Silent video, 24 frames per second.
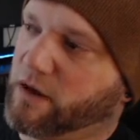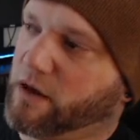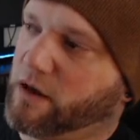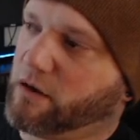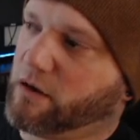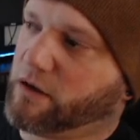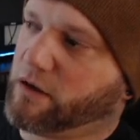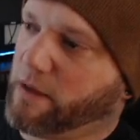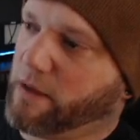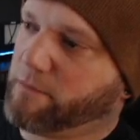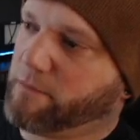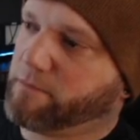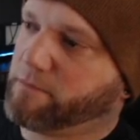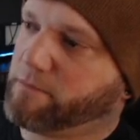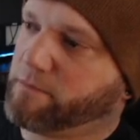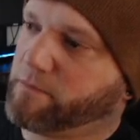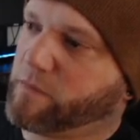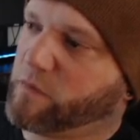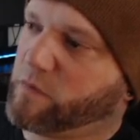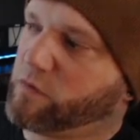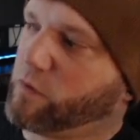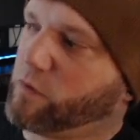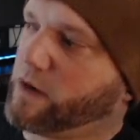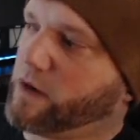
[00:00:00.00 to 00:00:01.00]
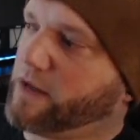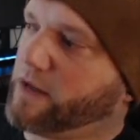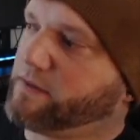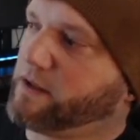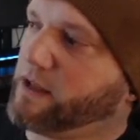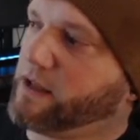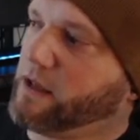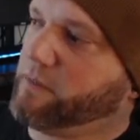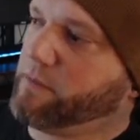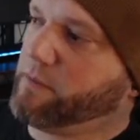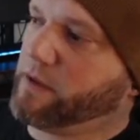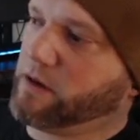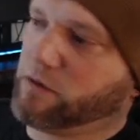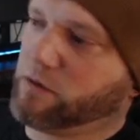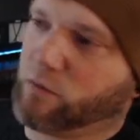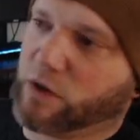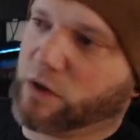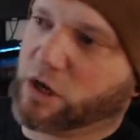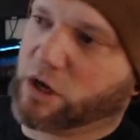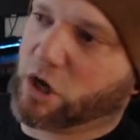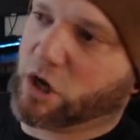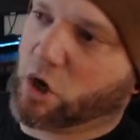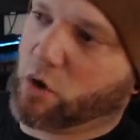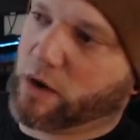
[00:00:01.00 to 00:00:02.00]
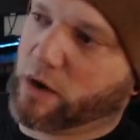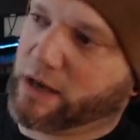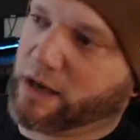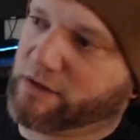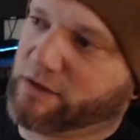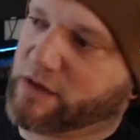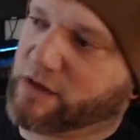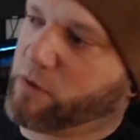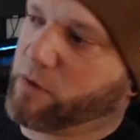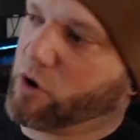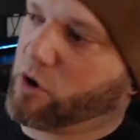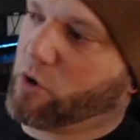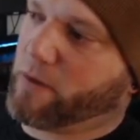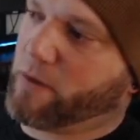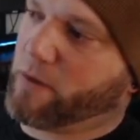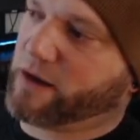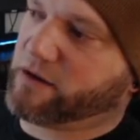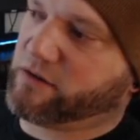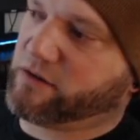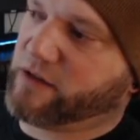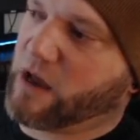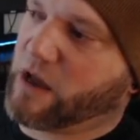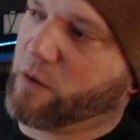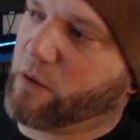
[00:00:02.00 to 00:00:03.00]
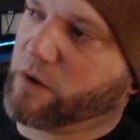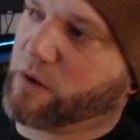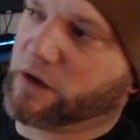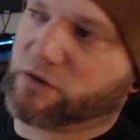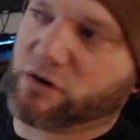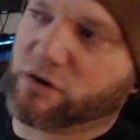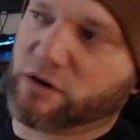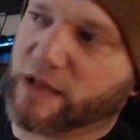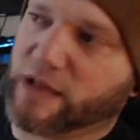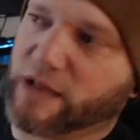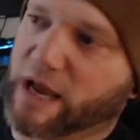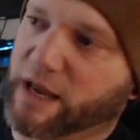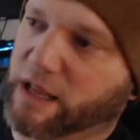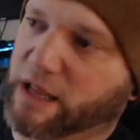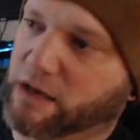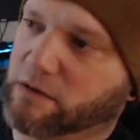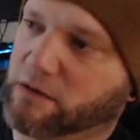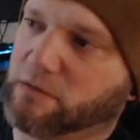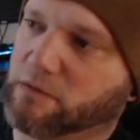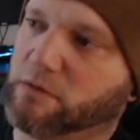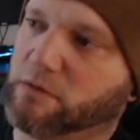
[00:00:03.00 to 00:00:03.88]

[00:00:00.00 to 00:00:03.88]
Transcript: Okay. We got the gibbon. We can go... Anytime we go back to town, we can turn that in.